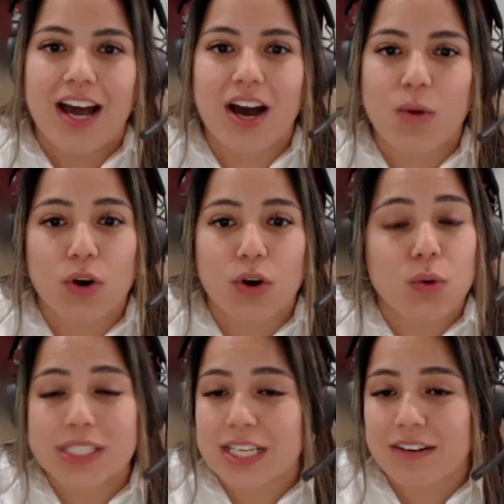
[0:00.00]
We're
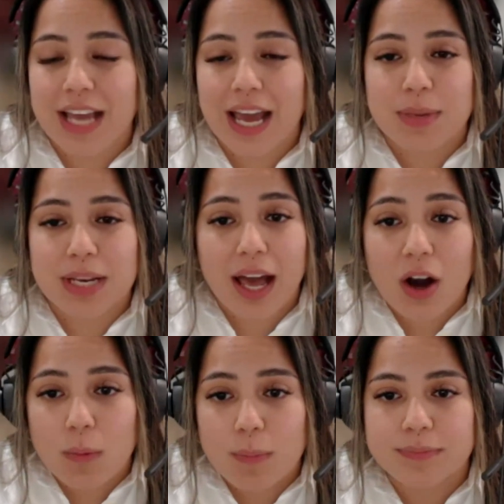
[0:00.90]
always here and happy to
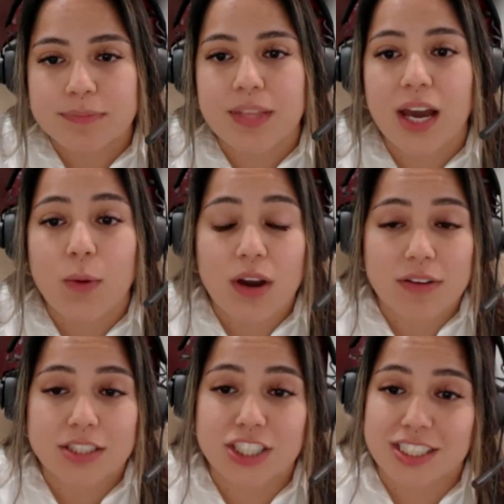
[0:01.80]
help.
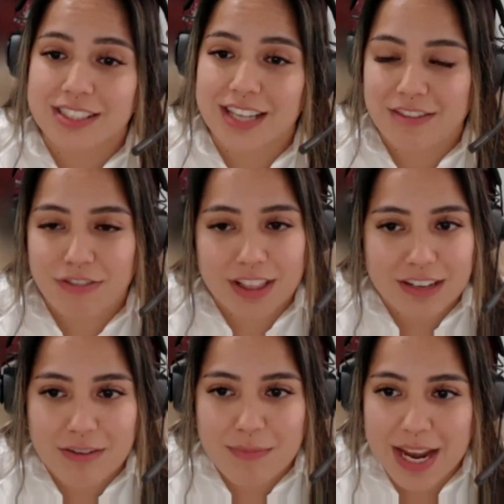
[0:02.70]
However, just a
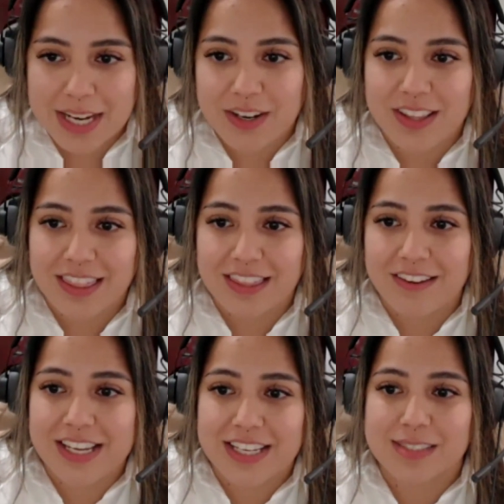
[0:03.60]
friendly reminder that
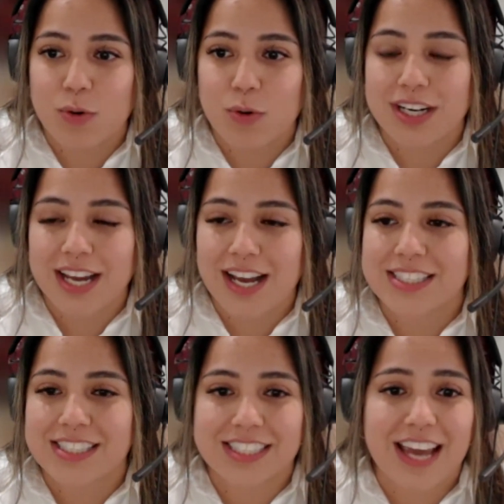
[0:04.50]
there is more
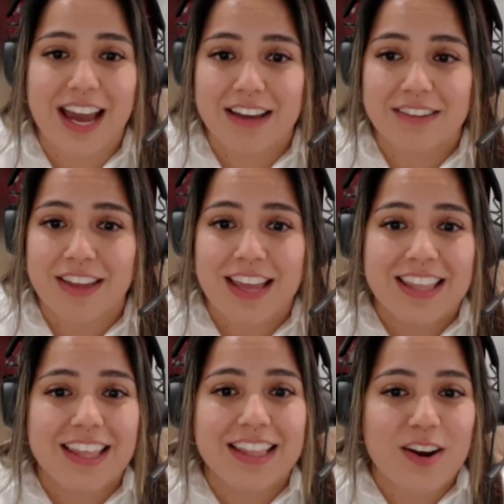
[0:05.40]
diocesan staff
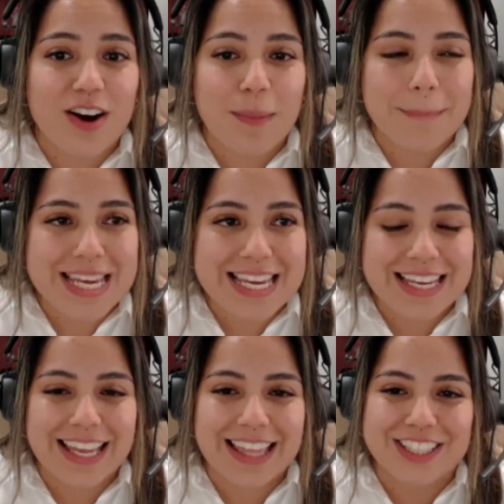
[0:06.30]
than there are
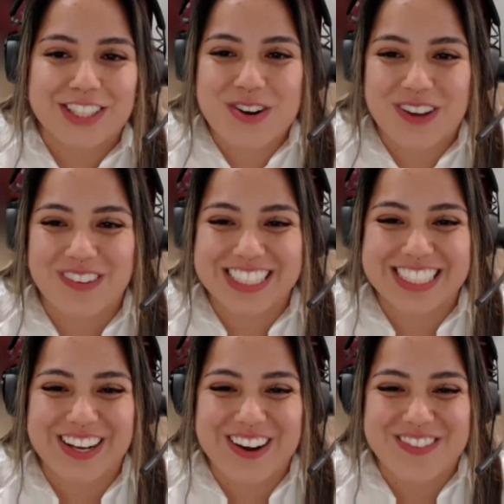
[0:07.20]
me in the General
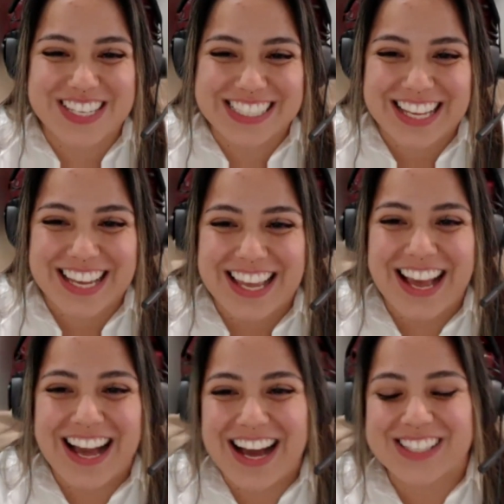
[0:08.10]
Convention office.
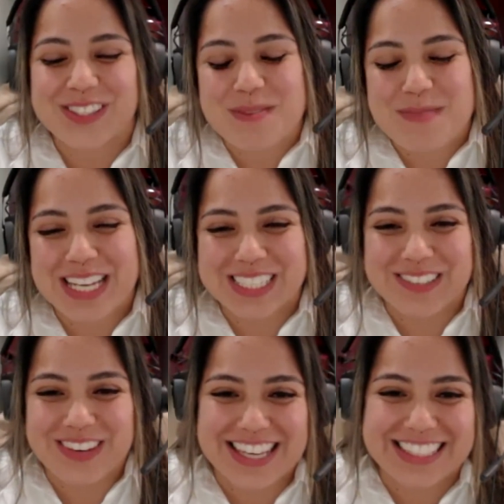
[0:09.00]
So be
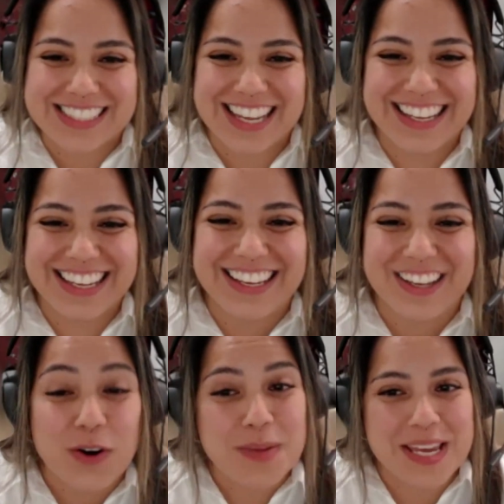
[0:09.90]
patient with us,
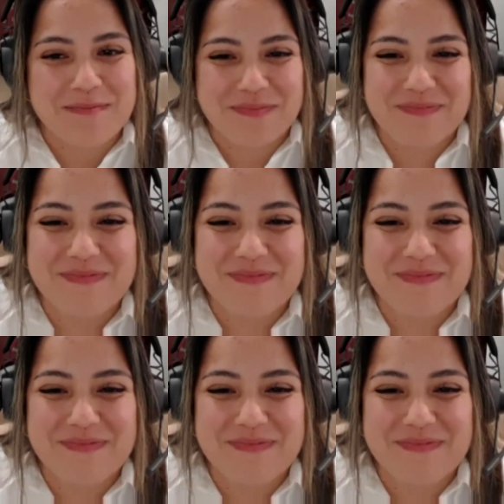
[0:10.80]
or me.